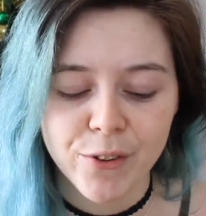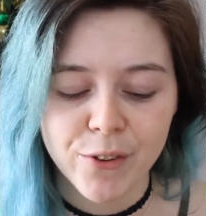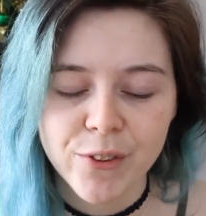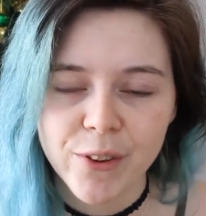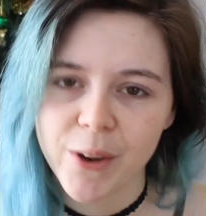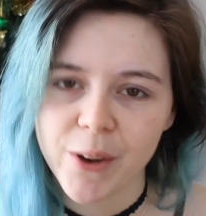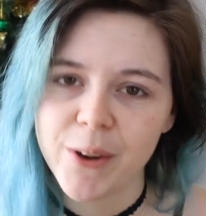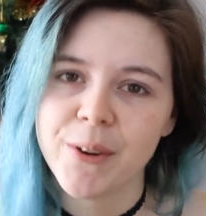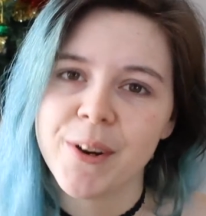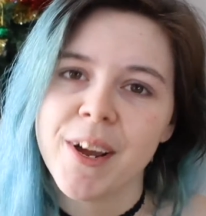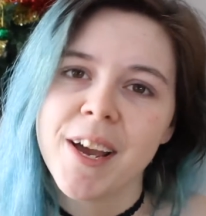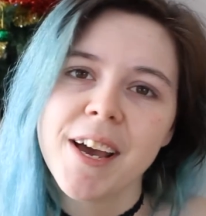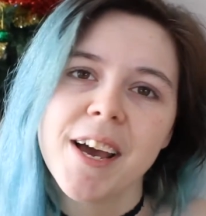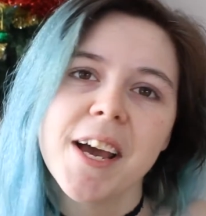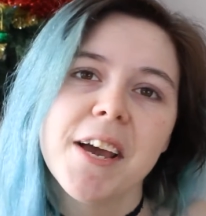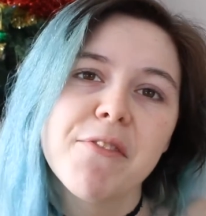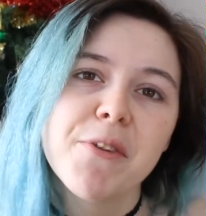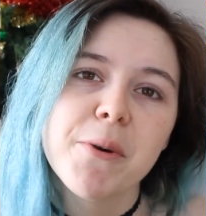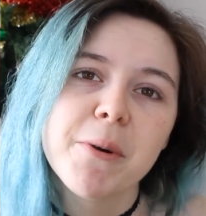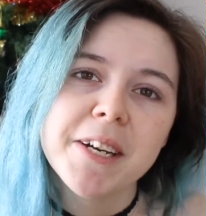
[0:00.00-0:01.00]
So
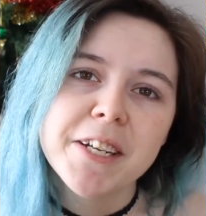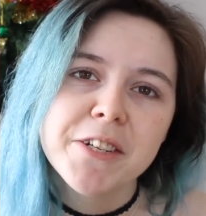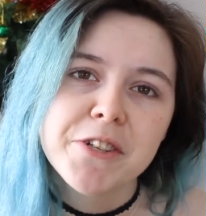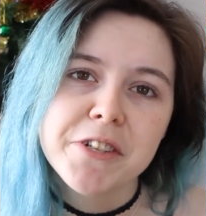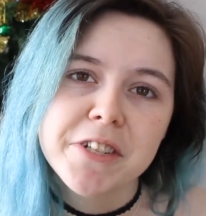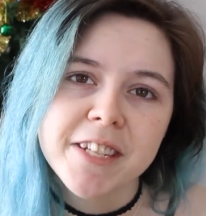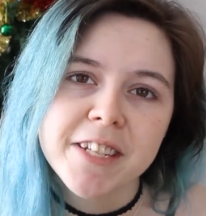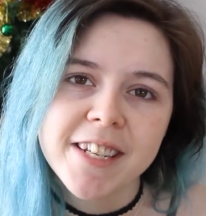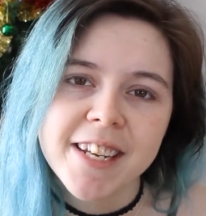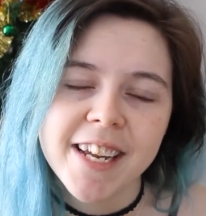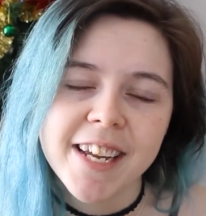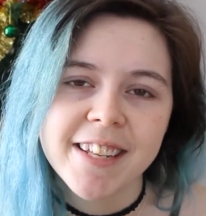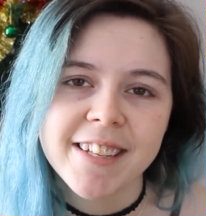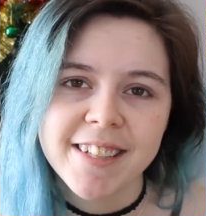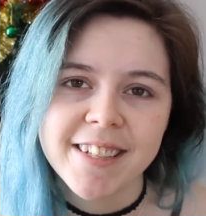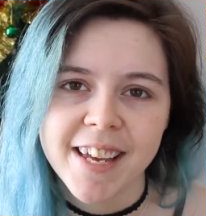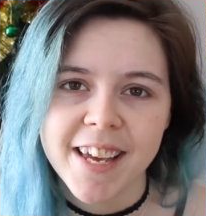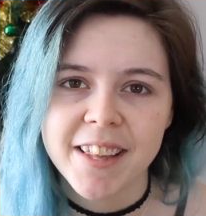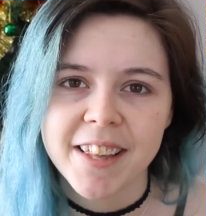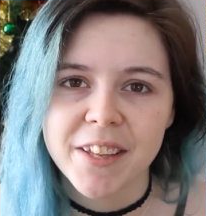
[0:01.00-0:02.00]
if you're interested in
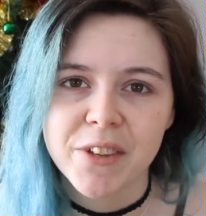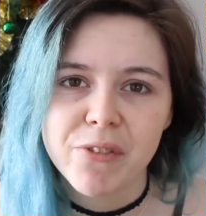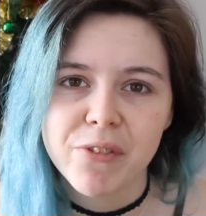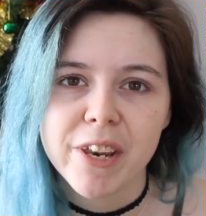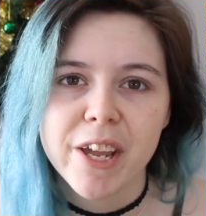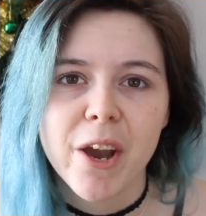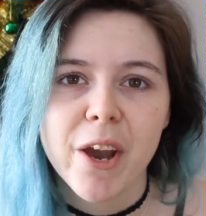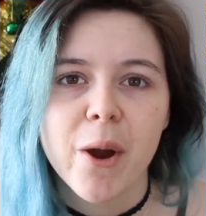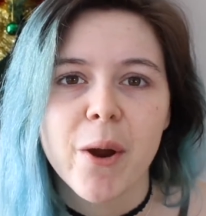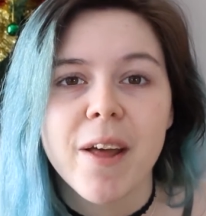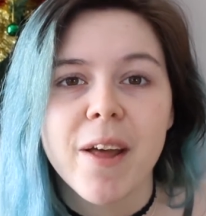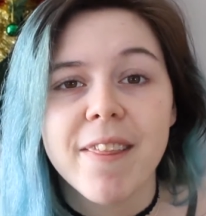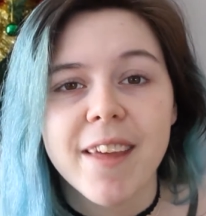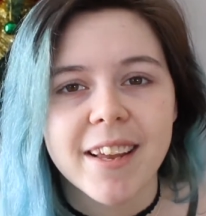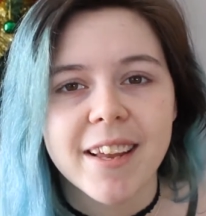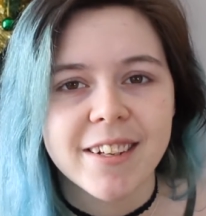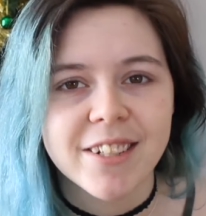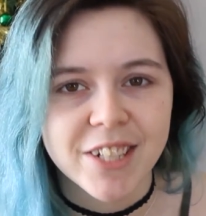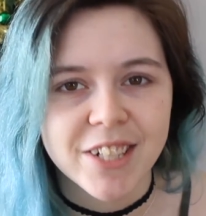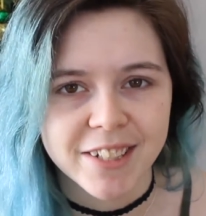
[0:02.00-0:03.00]
seeing this video,
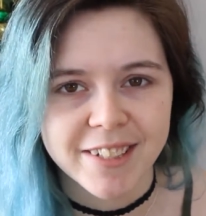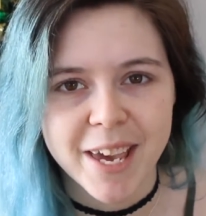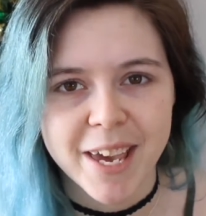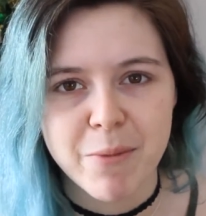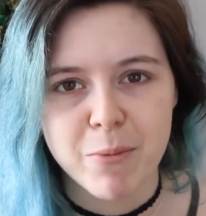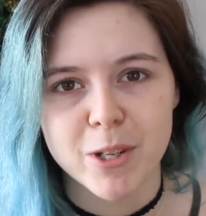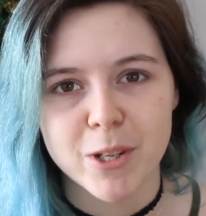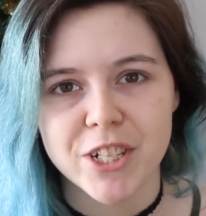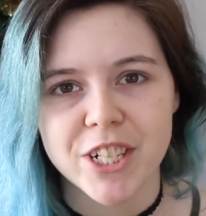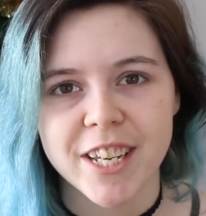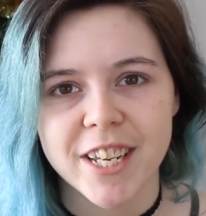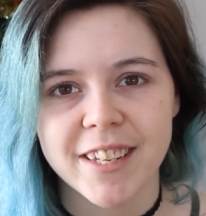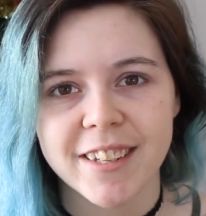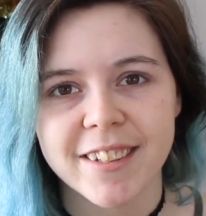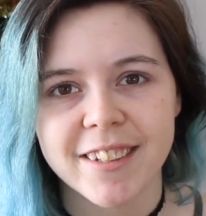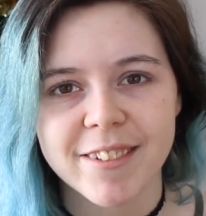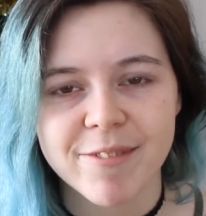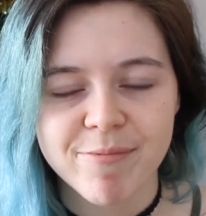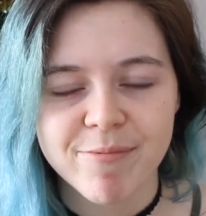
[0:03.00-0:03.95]
then just keep watching.